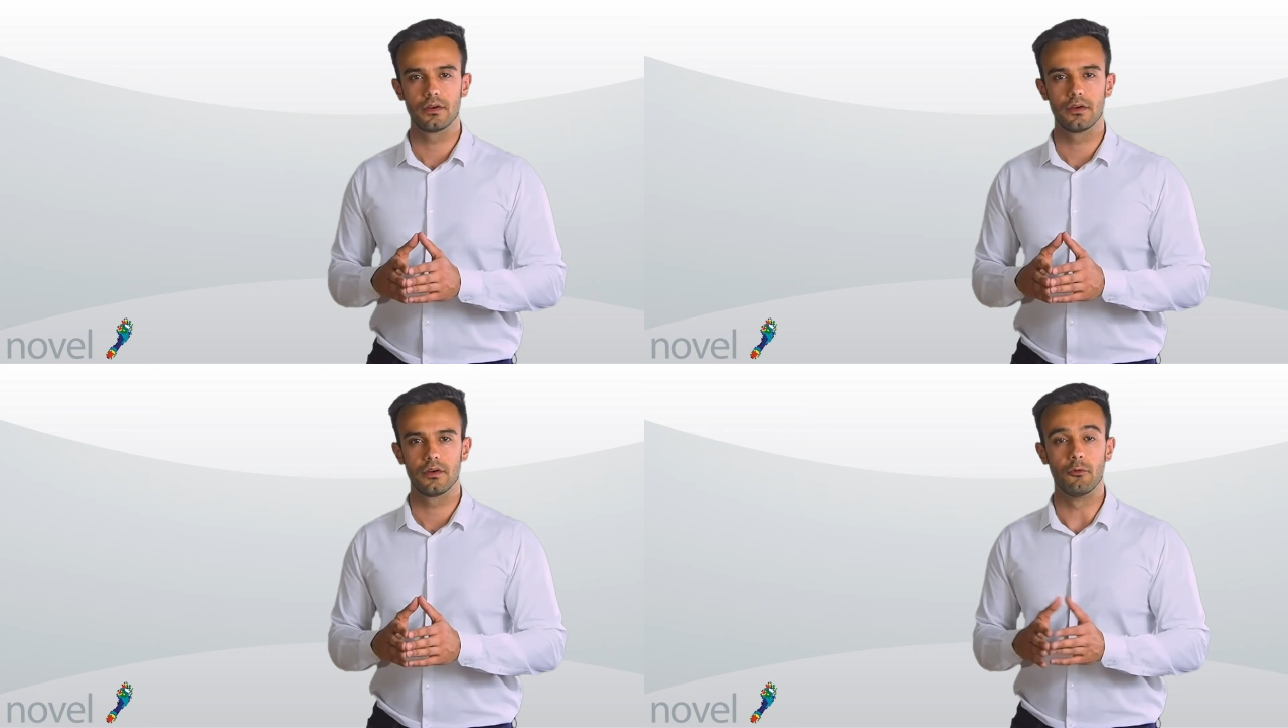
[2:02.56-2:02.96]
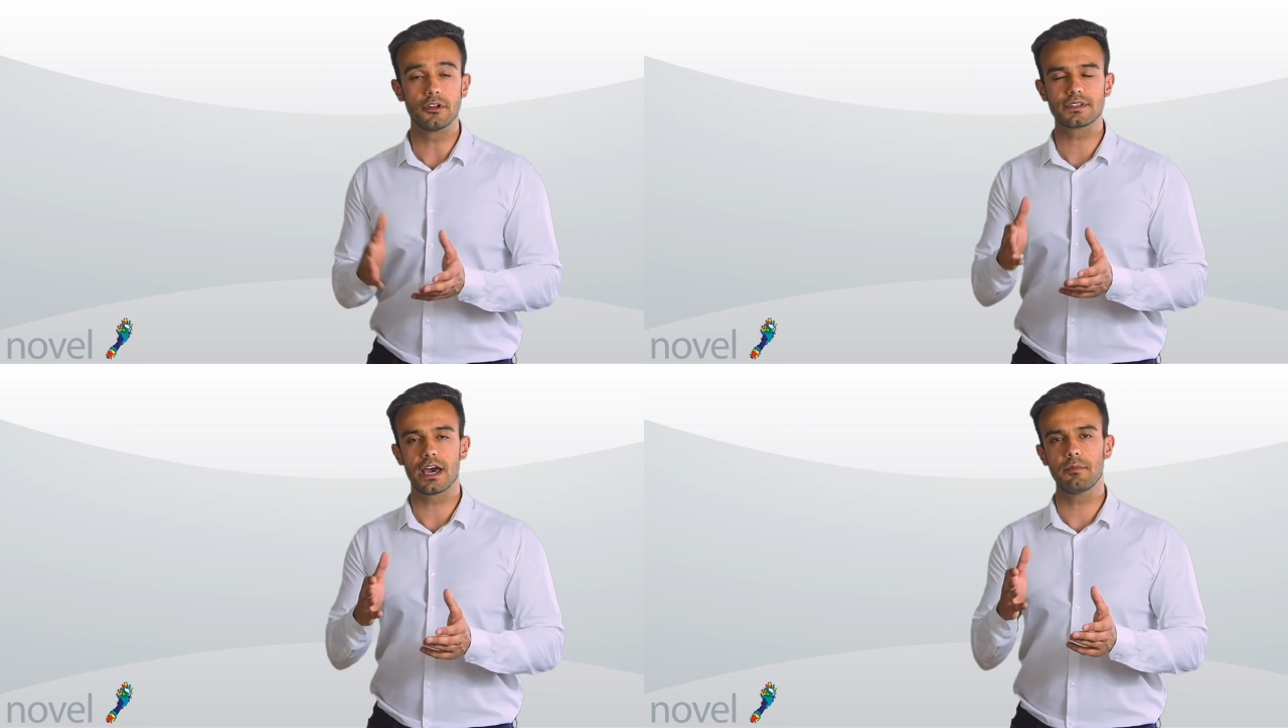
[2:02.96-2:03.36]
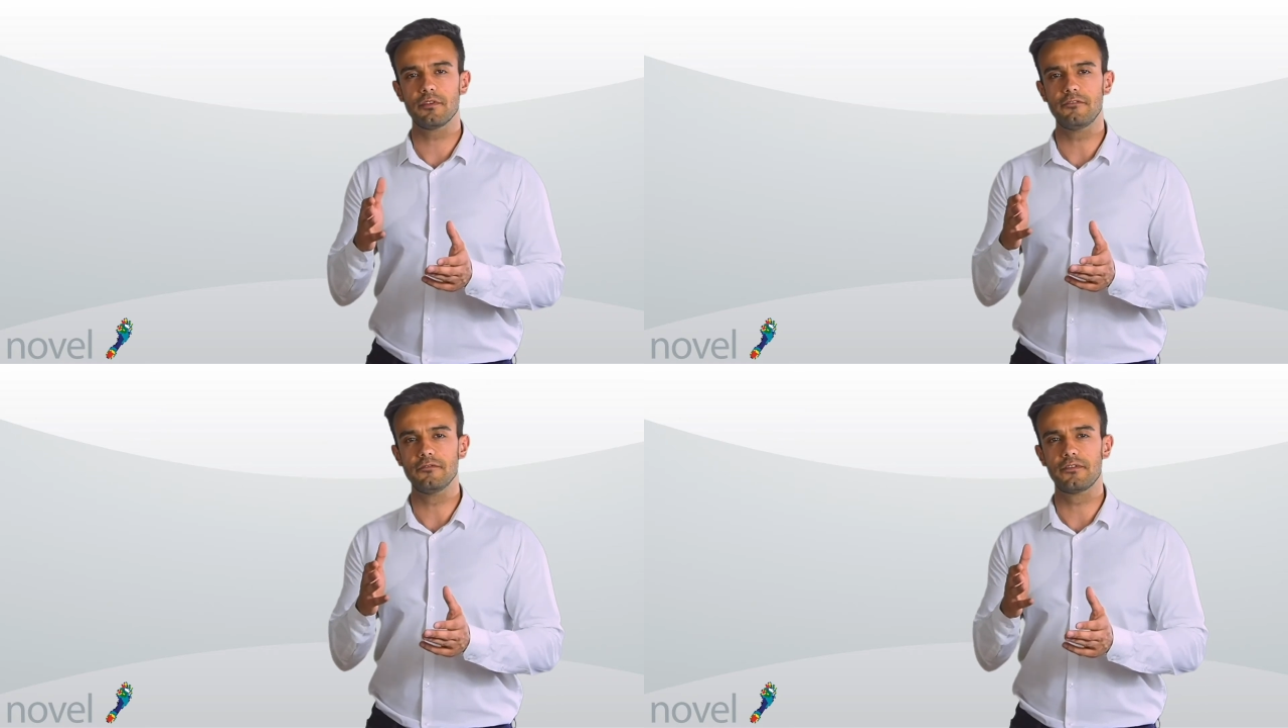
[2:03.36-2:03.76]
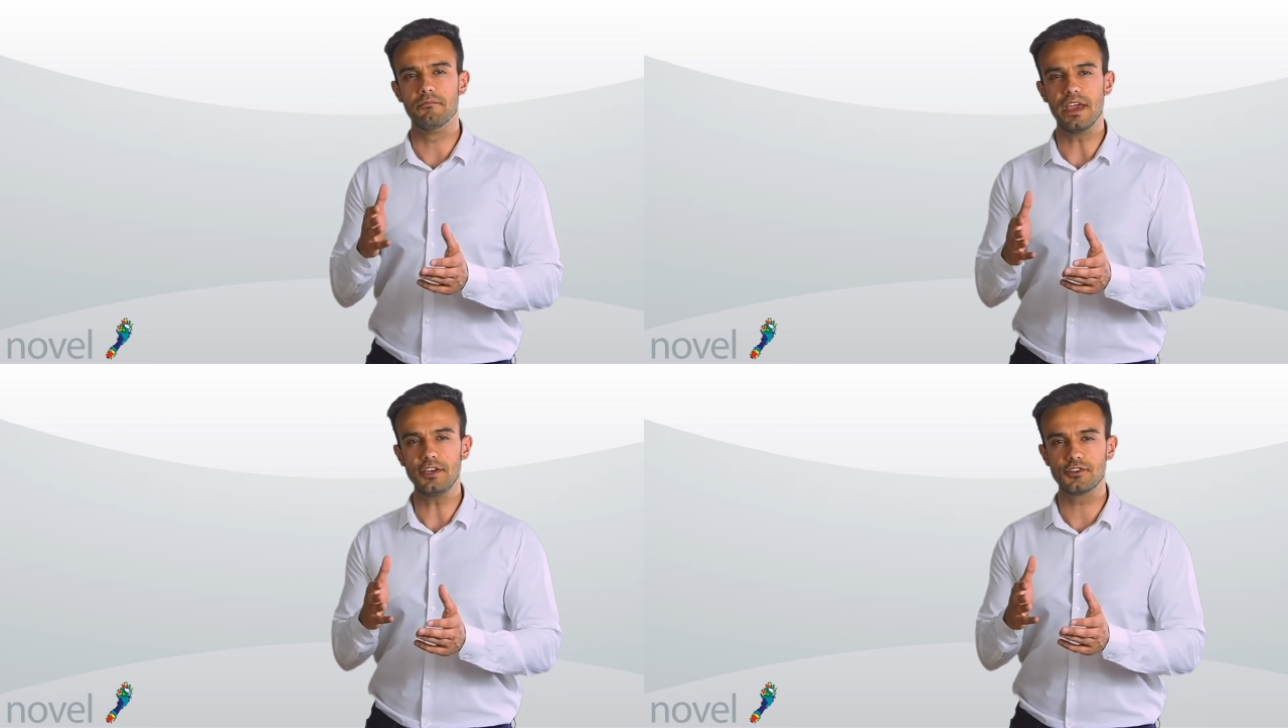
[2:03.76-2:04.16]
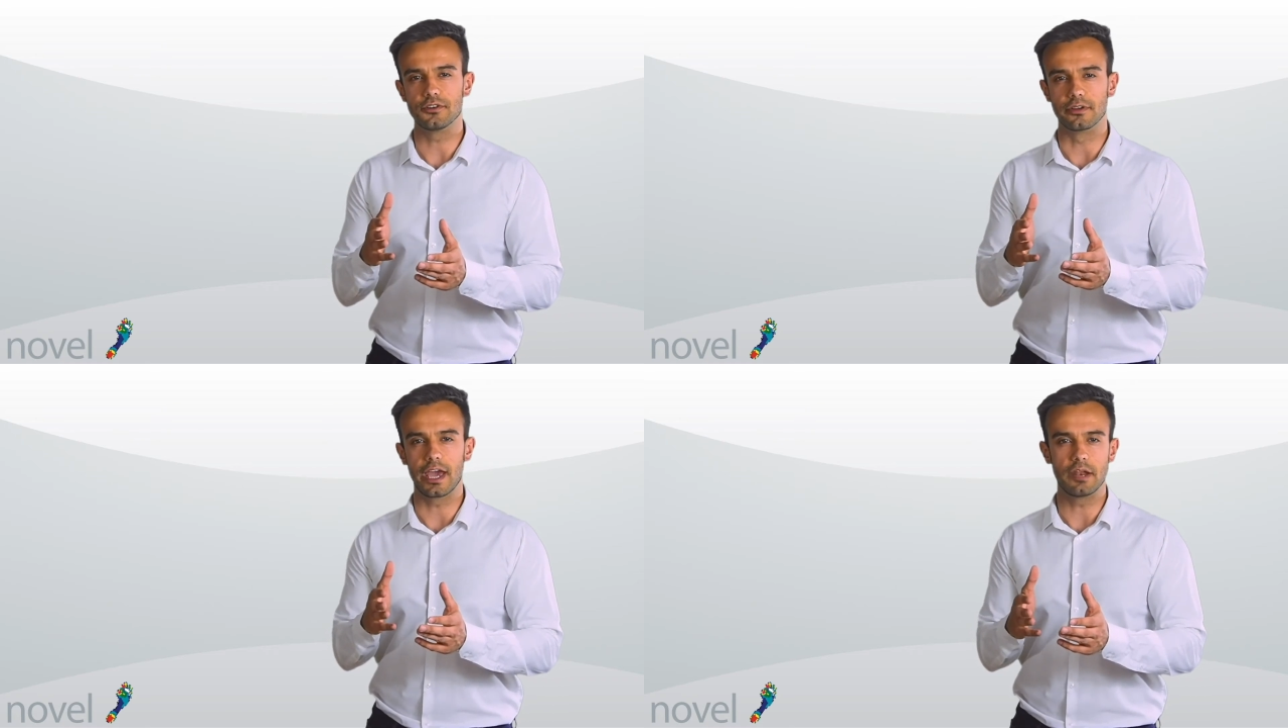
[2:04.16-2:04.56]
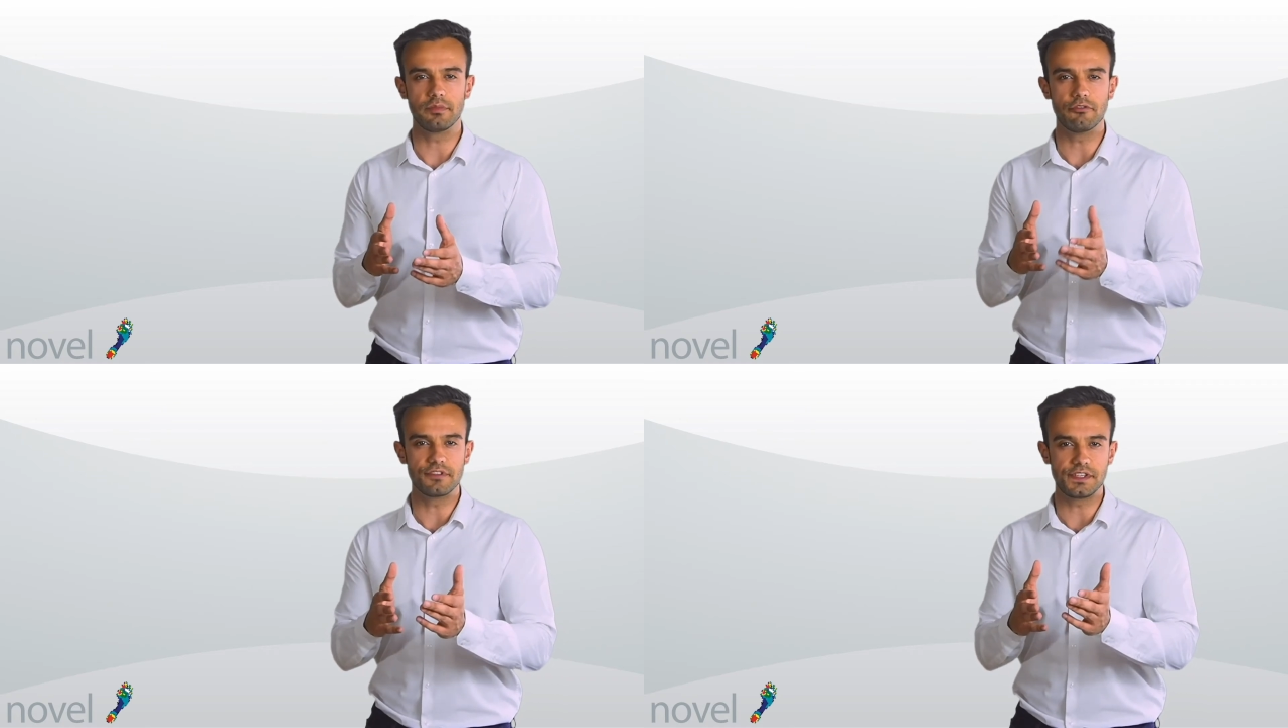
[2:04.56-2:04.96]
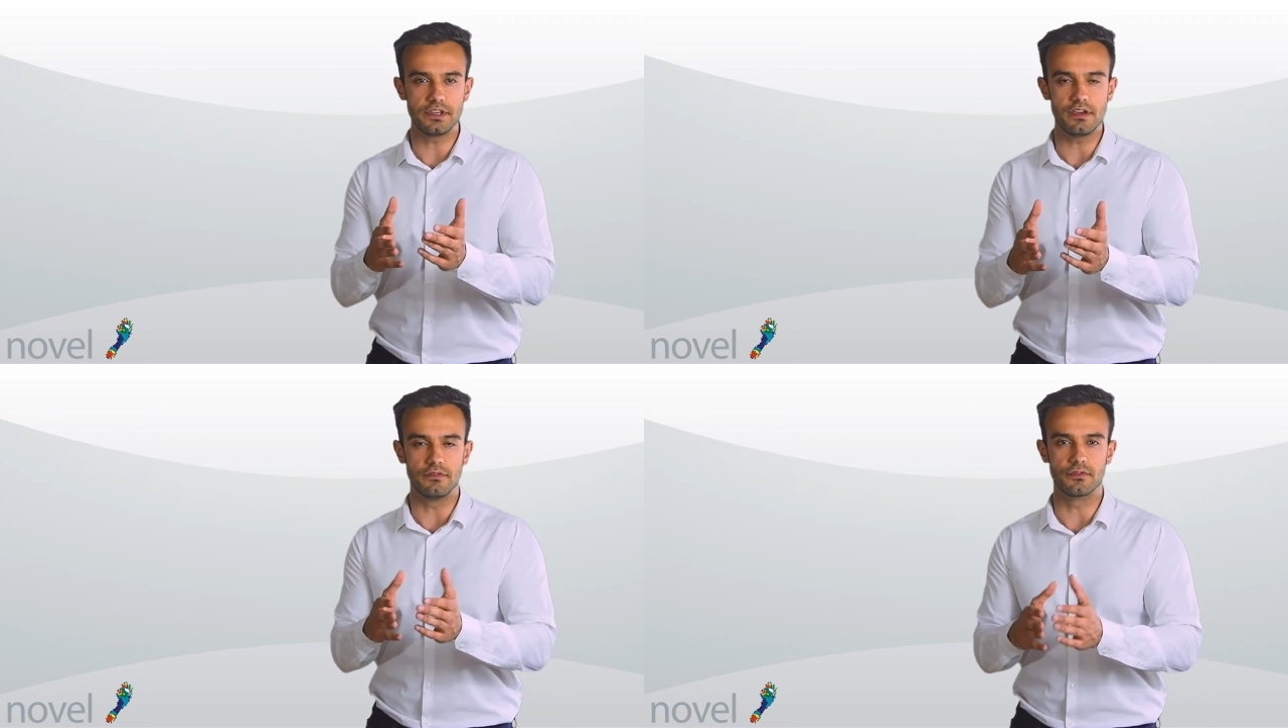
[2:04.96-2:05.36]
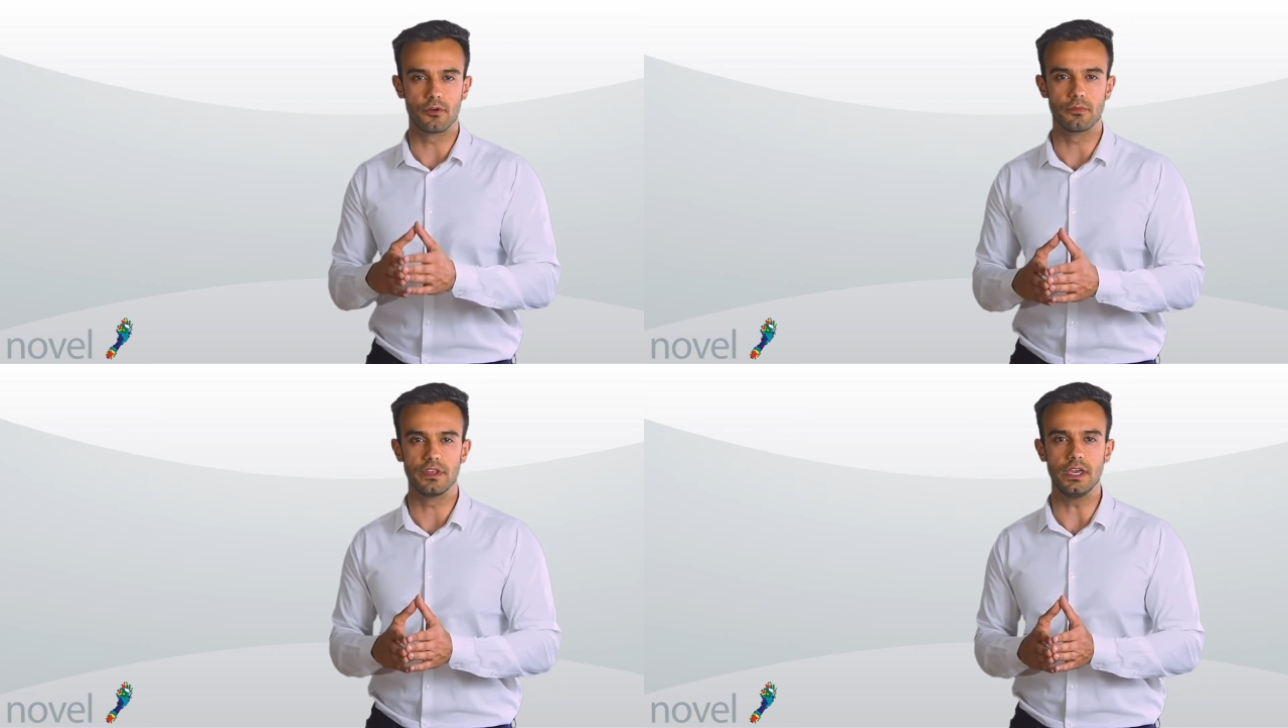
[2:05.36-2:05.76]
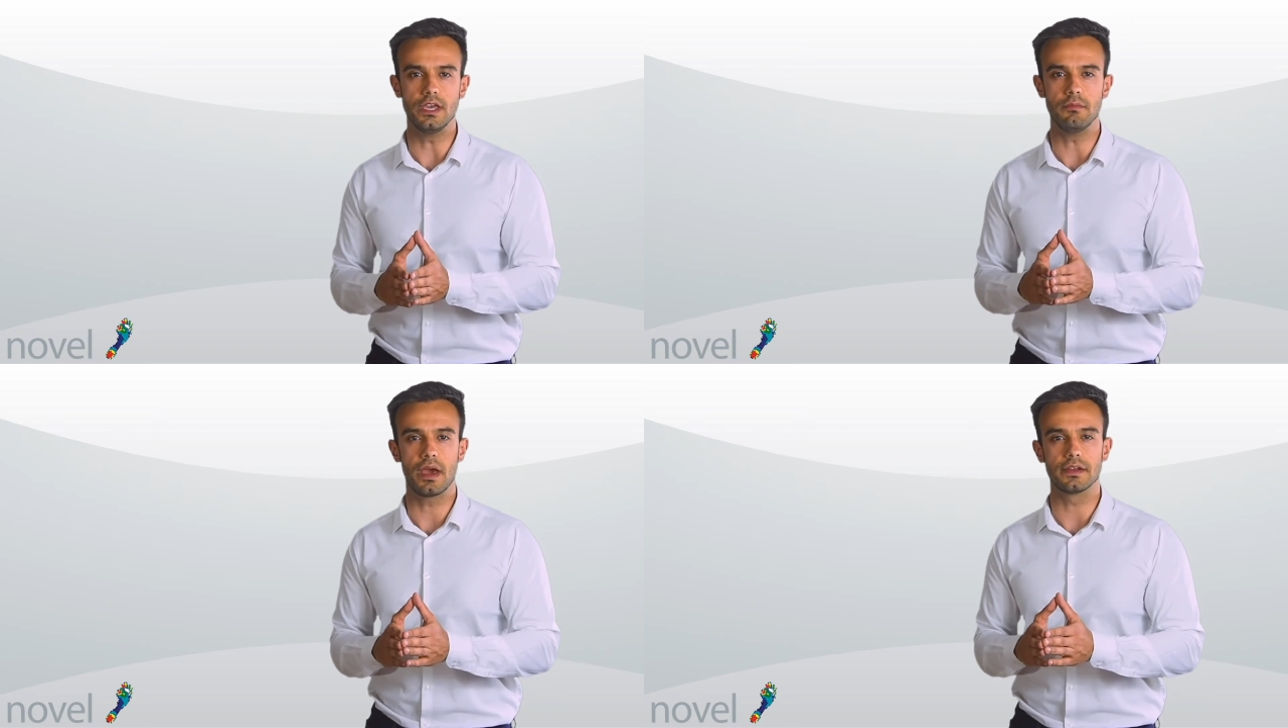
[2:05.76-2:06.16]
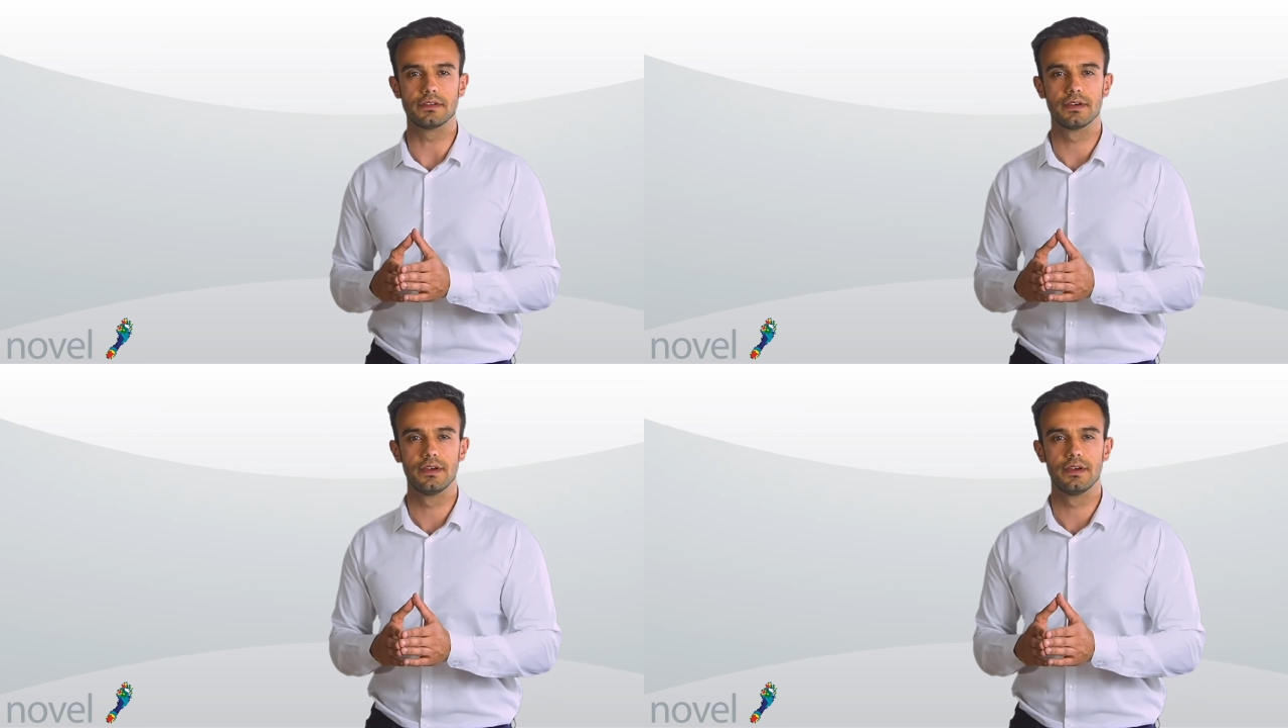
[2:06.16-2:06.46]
What type of information can be received from the emed?